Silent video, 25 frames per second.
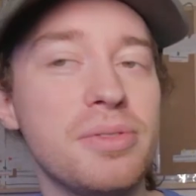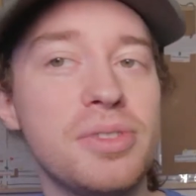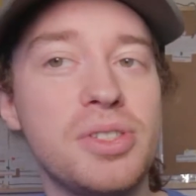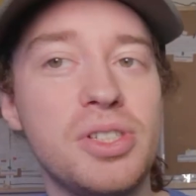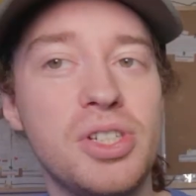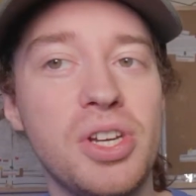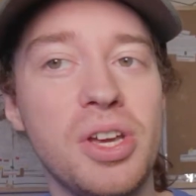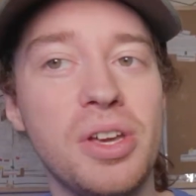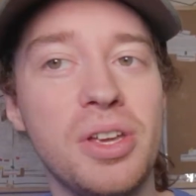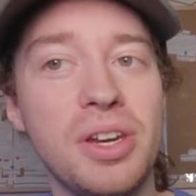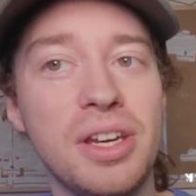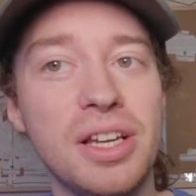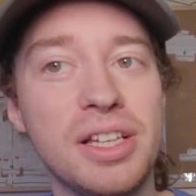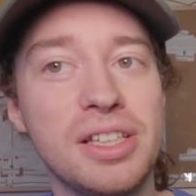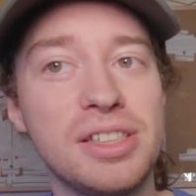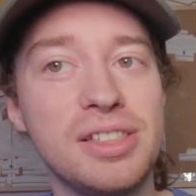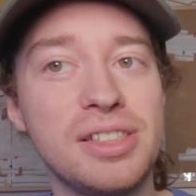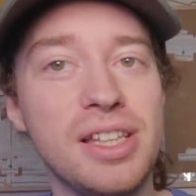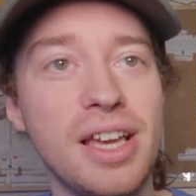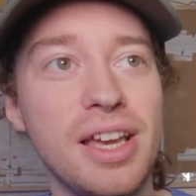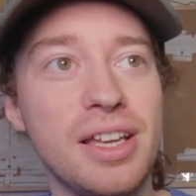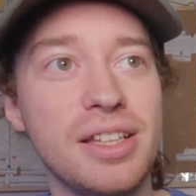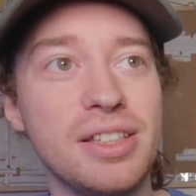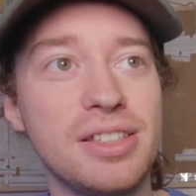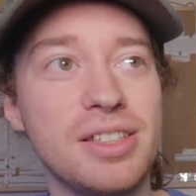turning a
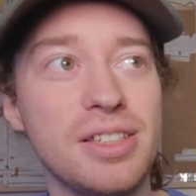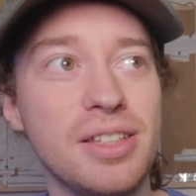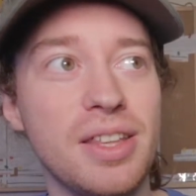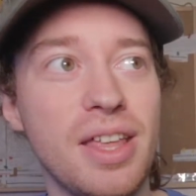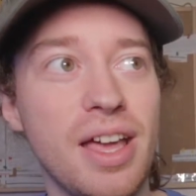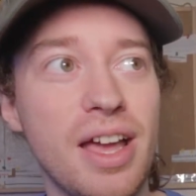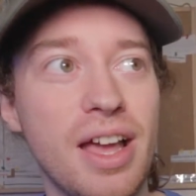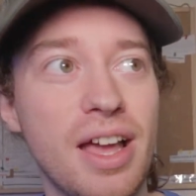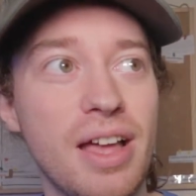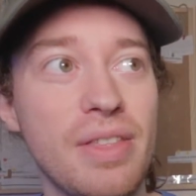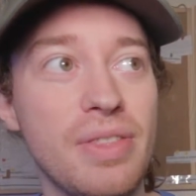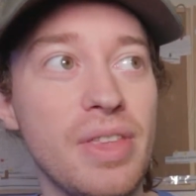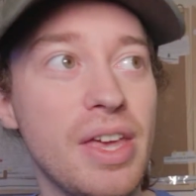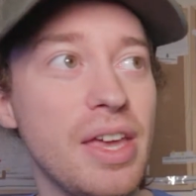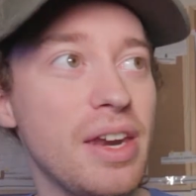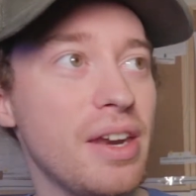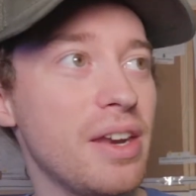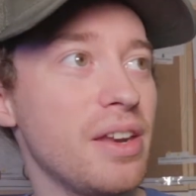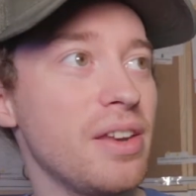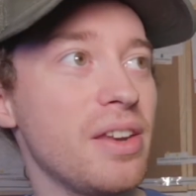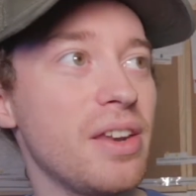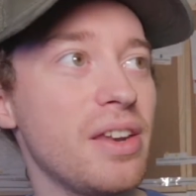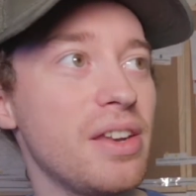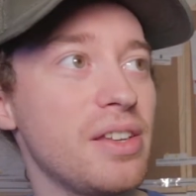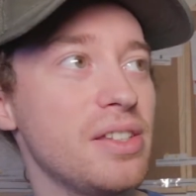set into that and
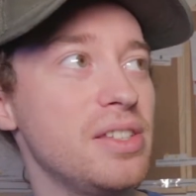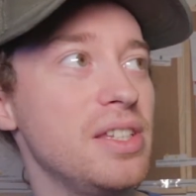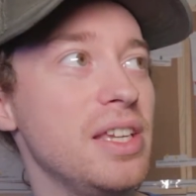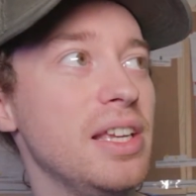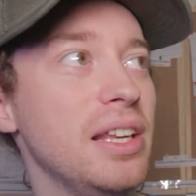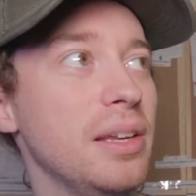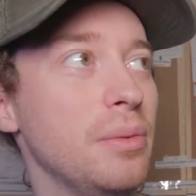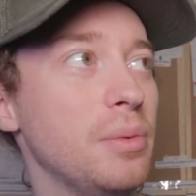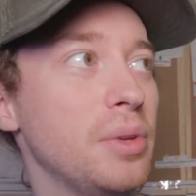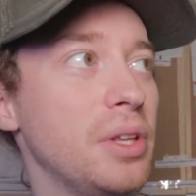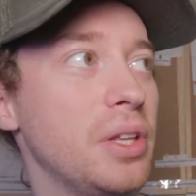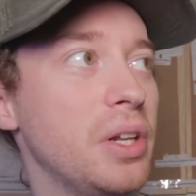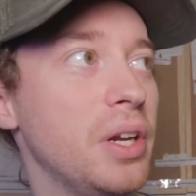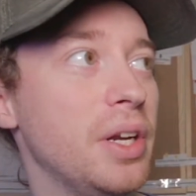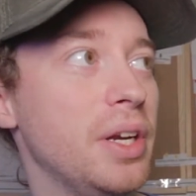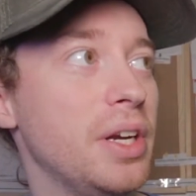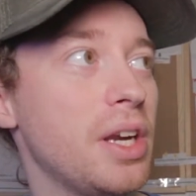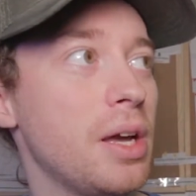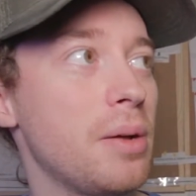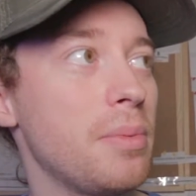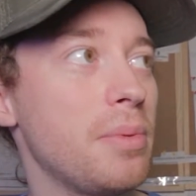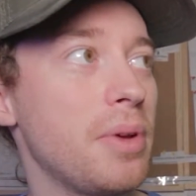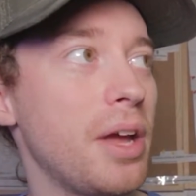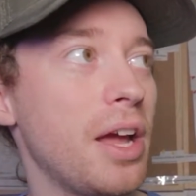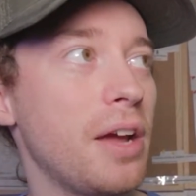then dealing with
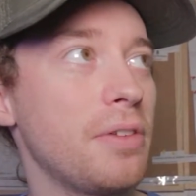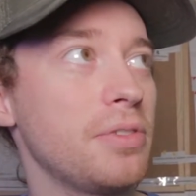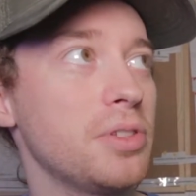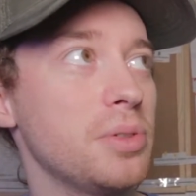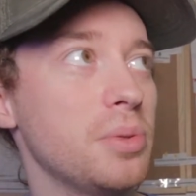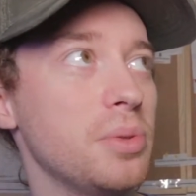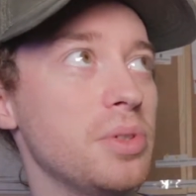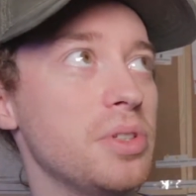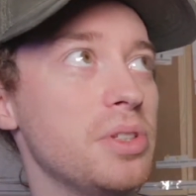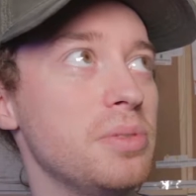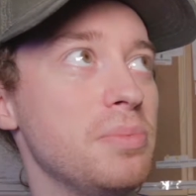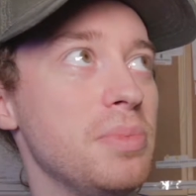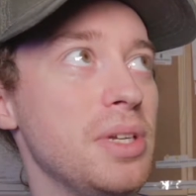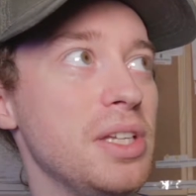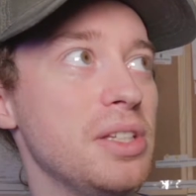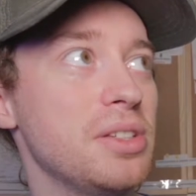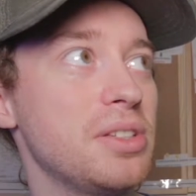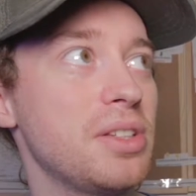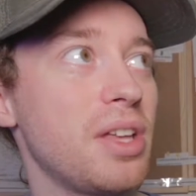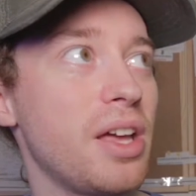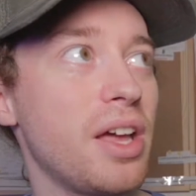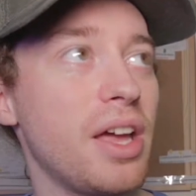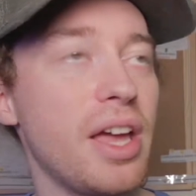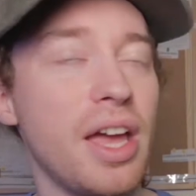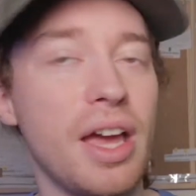cleanup afterwards means
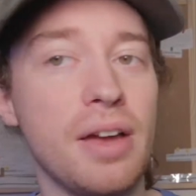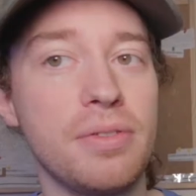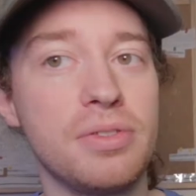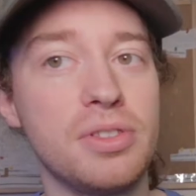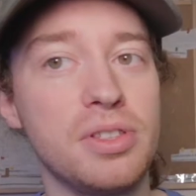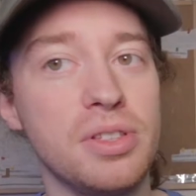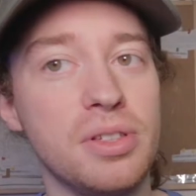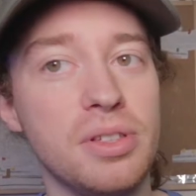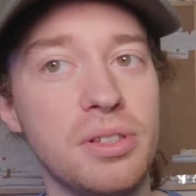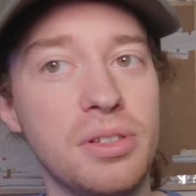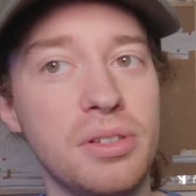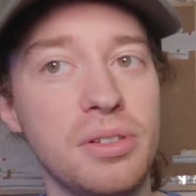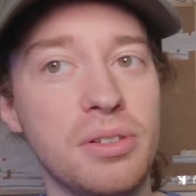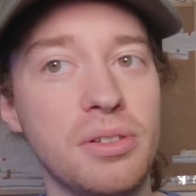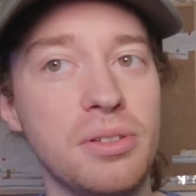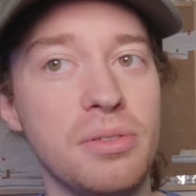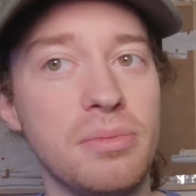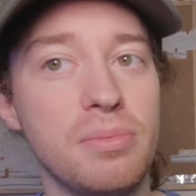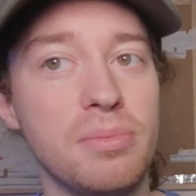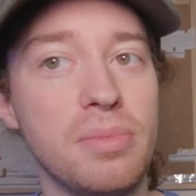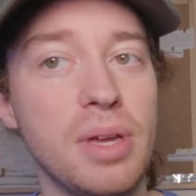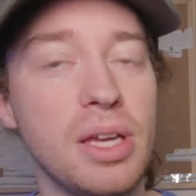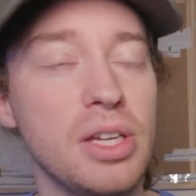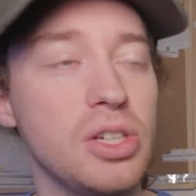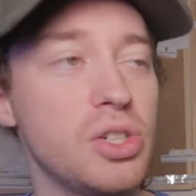that I have to
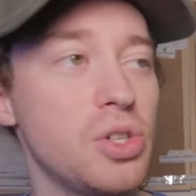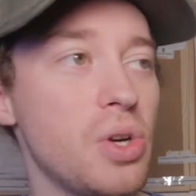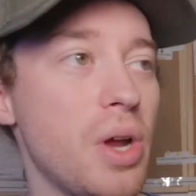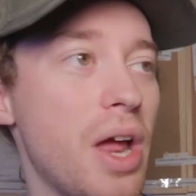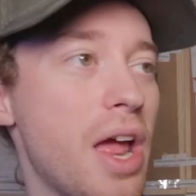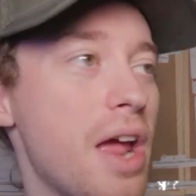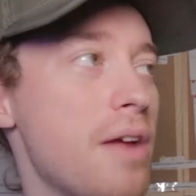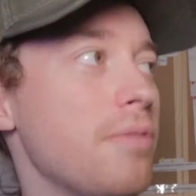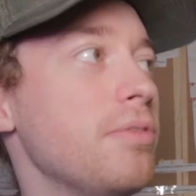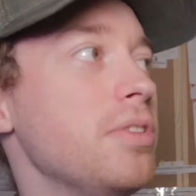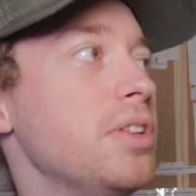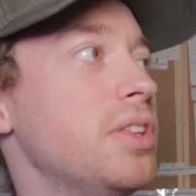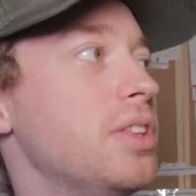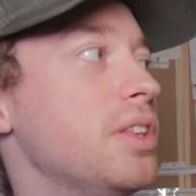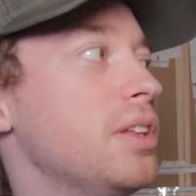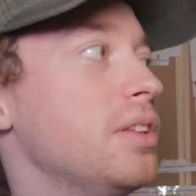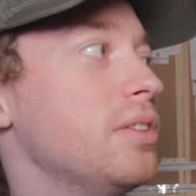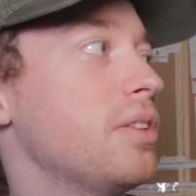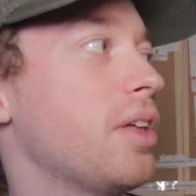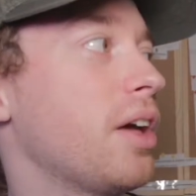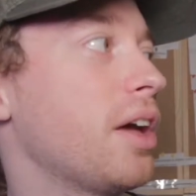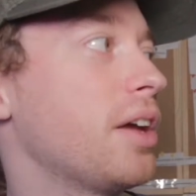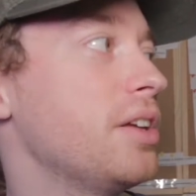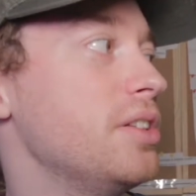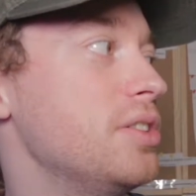make sure everything
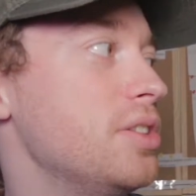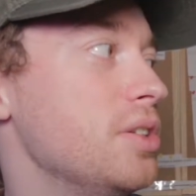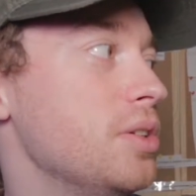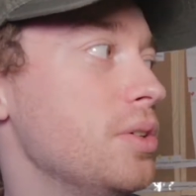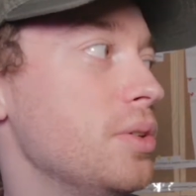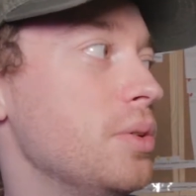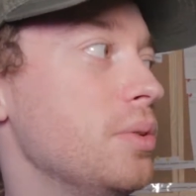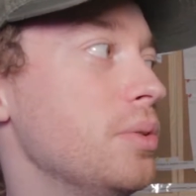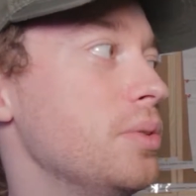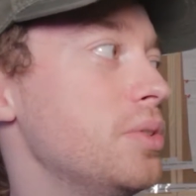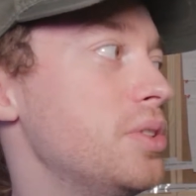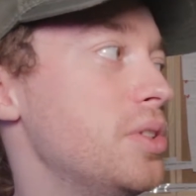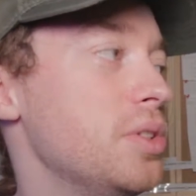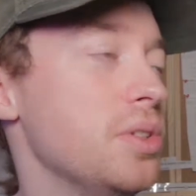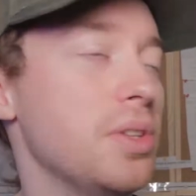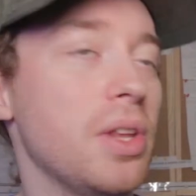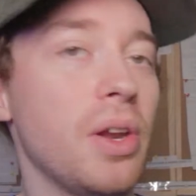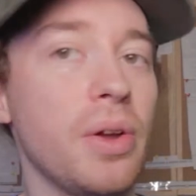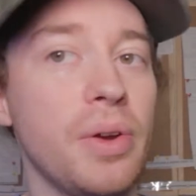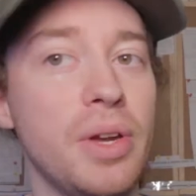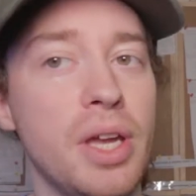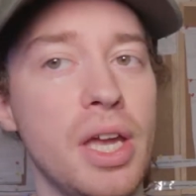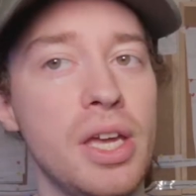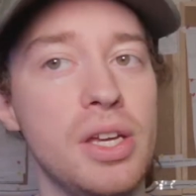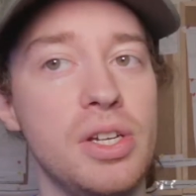that I do to the
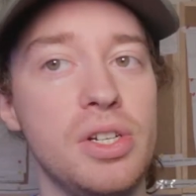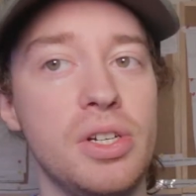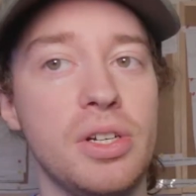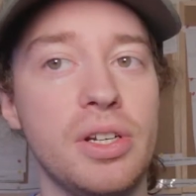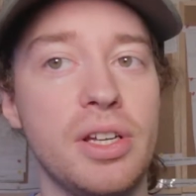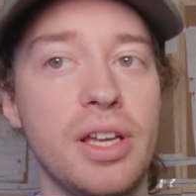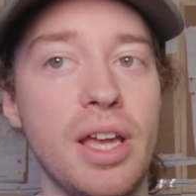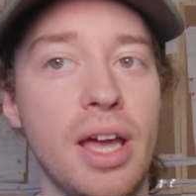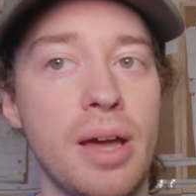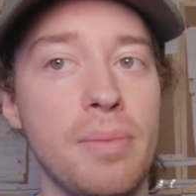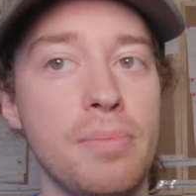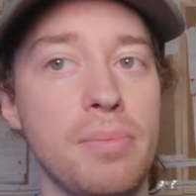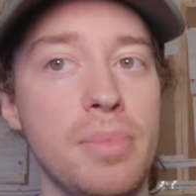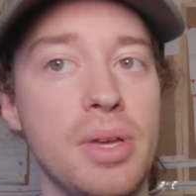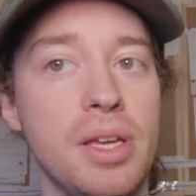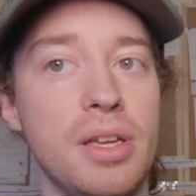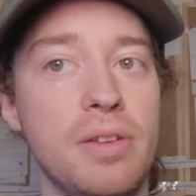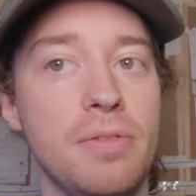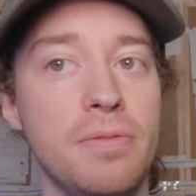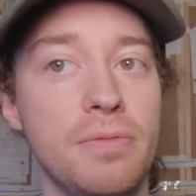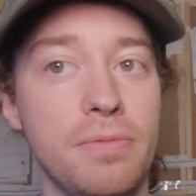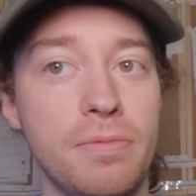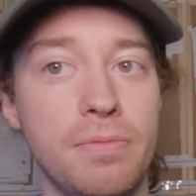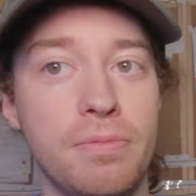location can be